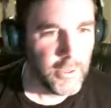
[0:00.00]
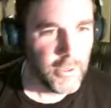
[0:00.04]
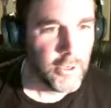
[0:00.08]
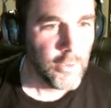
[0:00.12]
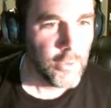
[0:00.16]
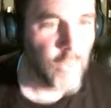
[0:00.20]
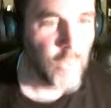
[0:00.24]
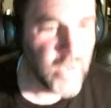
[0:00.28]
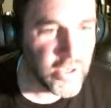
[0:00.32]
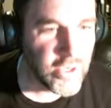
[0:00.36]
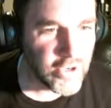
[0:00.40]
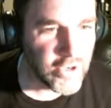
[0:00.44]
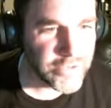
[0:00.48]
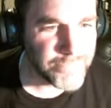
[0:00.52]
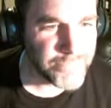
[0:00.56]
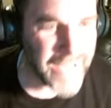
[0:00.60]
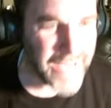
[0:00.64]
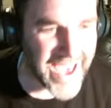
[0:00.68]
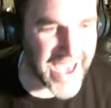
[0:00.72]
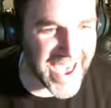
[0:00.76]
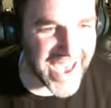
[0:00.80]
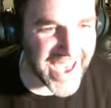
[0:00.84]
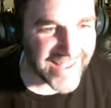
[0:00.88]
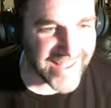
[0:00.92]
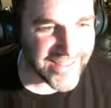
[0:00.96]
Windows
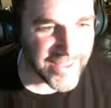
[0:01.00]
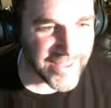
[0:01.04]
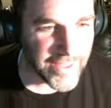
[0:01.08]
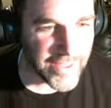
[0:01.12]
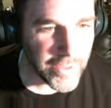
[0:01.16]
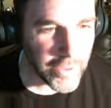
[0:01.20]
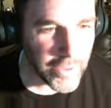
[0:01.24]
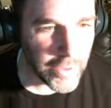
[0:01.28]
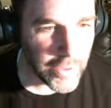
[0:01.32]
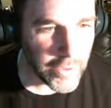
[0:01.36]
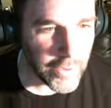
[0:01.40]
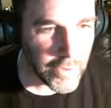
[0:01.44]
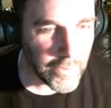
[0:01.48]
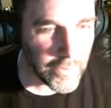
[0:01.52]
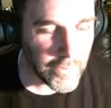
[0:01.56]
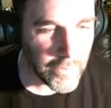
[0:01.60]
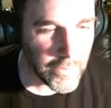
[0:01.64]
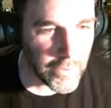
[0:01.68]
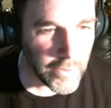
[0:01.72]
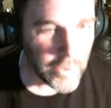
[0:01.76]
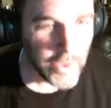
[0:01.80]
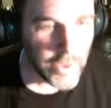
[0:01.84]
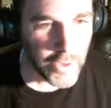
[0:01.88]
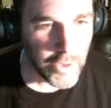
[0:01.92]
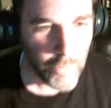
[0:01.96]
Path.
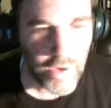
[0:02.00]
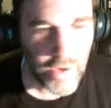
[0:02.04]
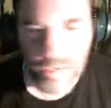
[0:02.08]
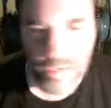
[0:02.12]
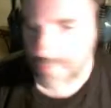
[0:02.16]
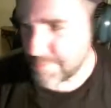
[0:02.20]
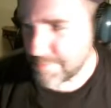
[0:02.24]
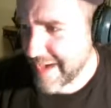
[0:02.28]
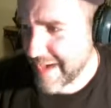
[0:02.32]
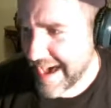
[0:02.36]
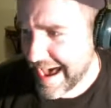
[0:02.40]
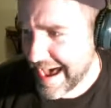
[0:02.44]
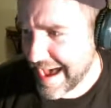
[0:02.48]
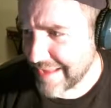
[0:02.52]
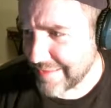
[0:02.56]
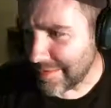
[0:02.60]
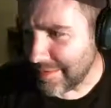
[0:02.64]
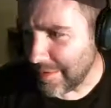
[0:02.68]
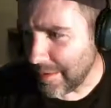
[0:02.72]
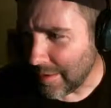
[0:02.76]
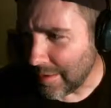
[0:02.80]
Windows Path.